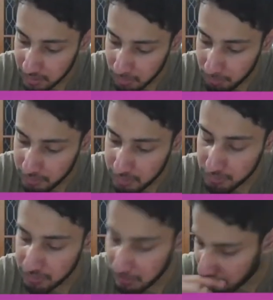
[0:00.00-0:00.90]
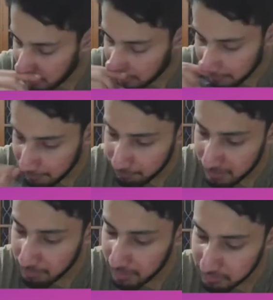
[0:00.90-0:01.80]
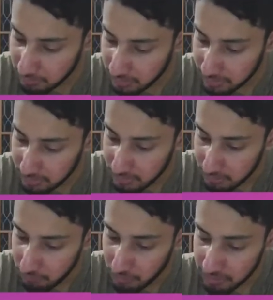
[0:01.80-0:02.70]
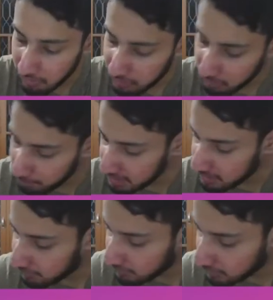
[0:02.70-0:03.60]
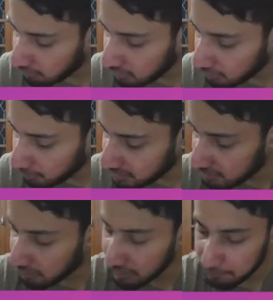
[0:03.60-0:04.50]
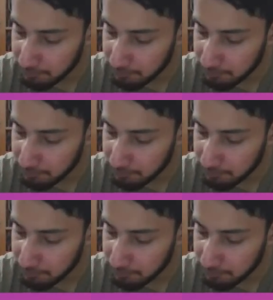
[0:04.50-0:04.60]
Upon u to the power p plus 1. What is the value of p? The value of p is 1.